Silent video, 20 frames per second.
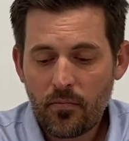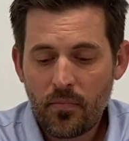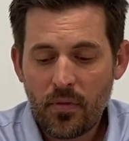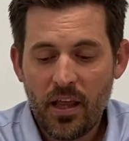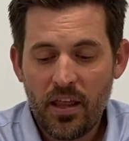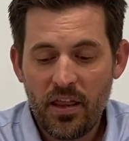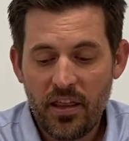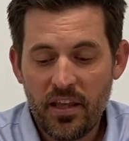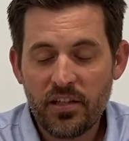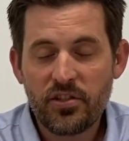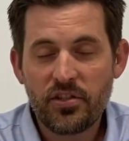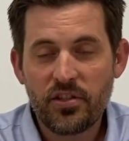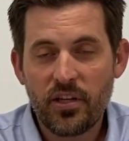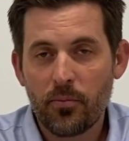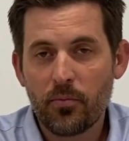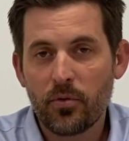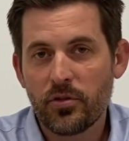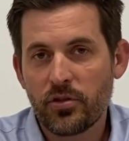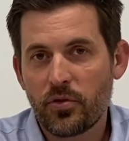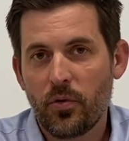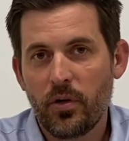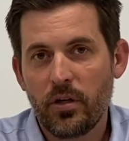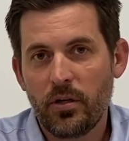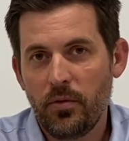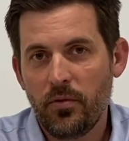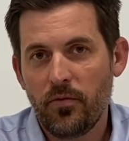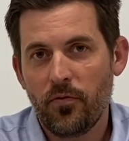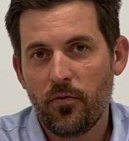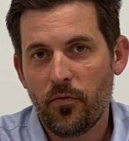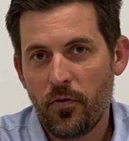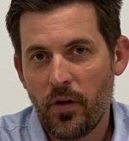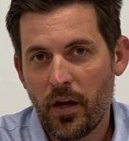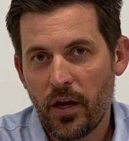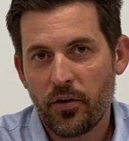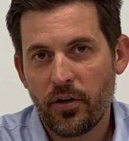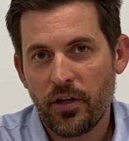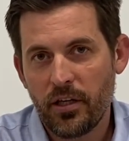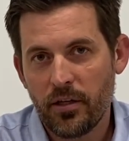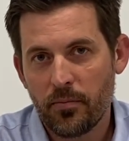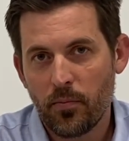This number is going to be
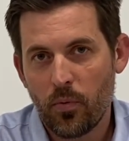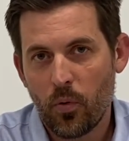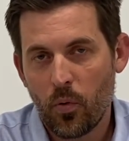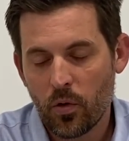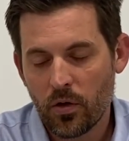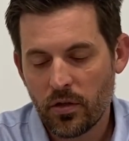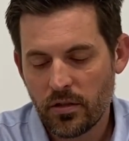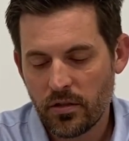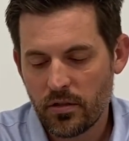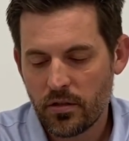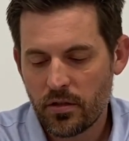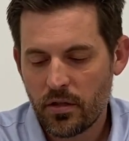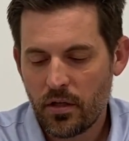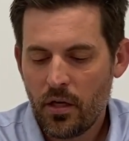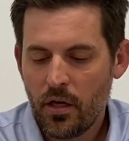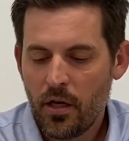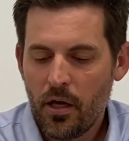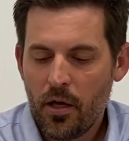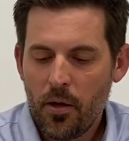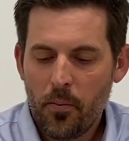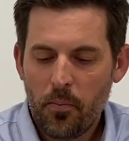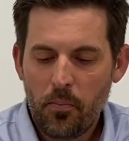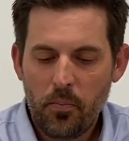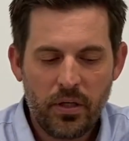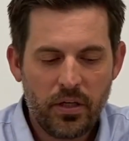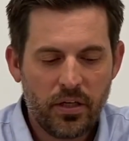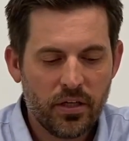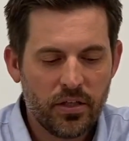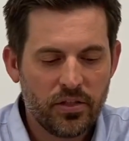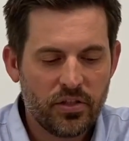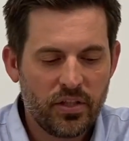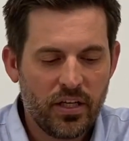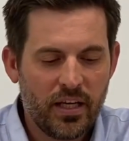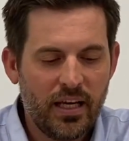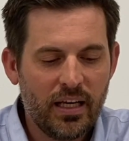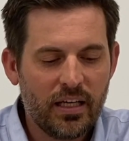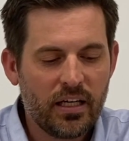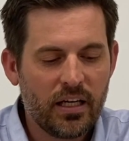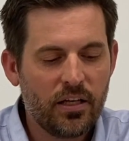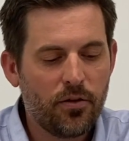very important because
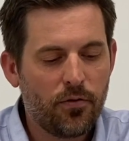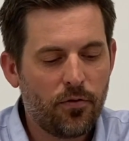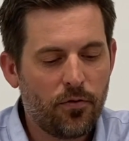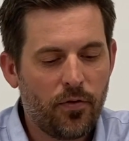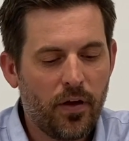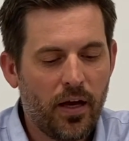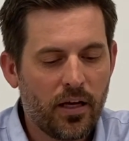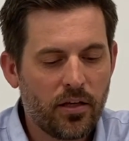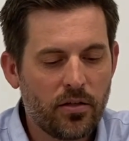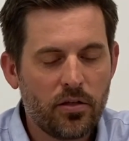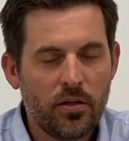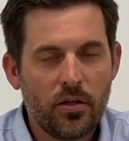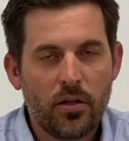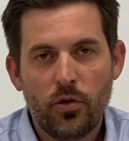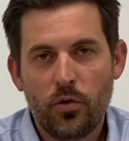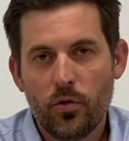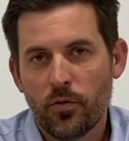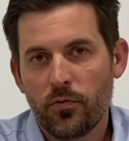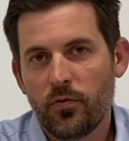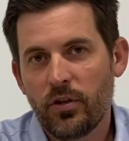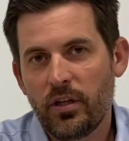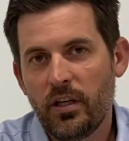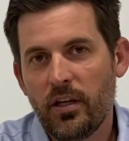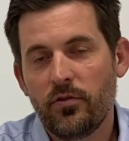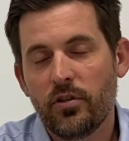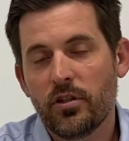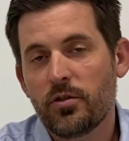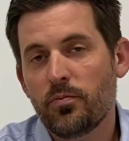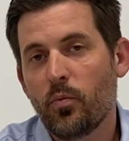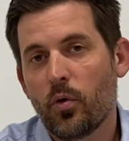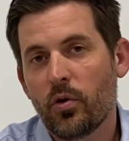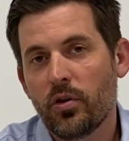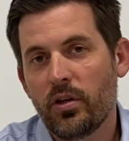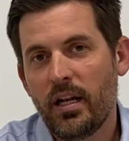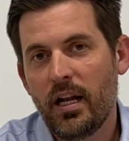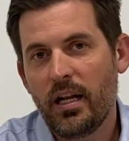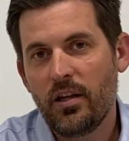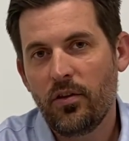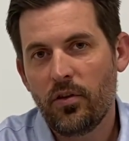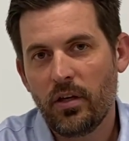it can affect your forgiveness more
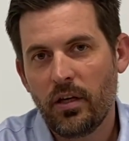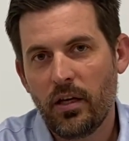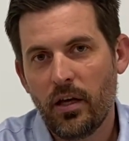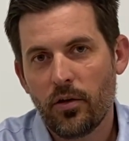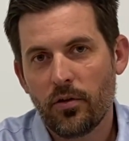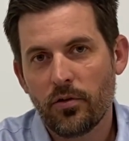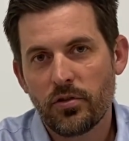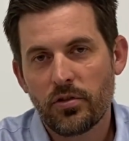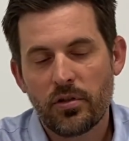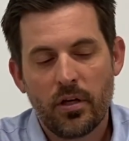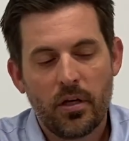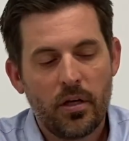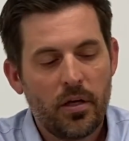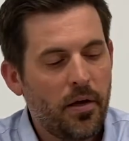than anything else.